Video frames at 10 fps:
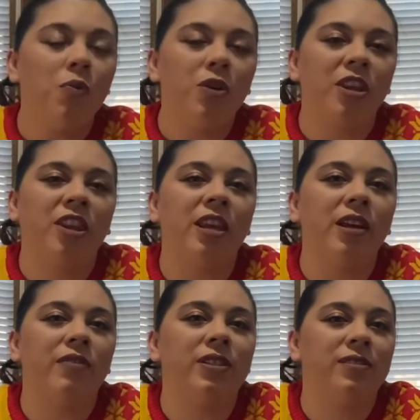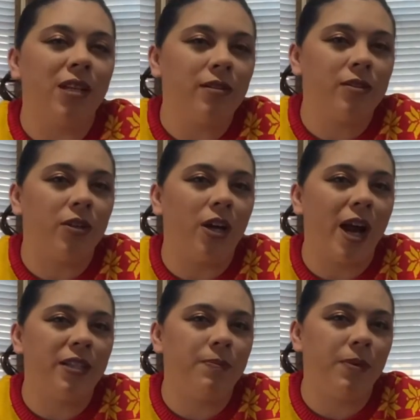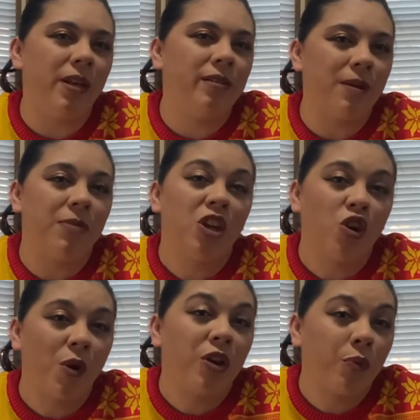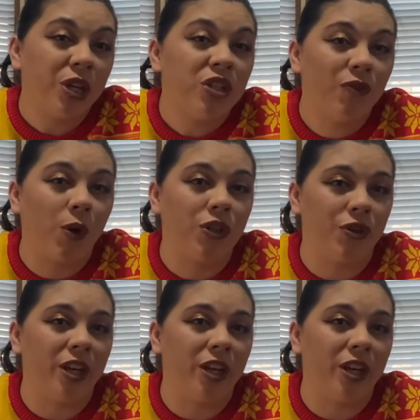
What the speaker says: think of a seltzer as being something you're going to reach for during the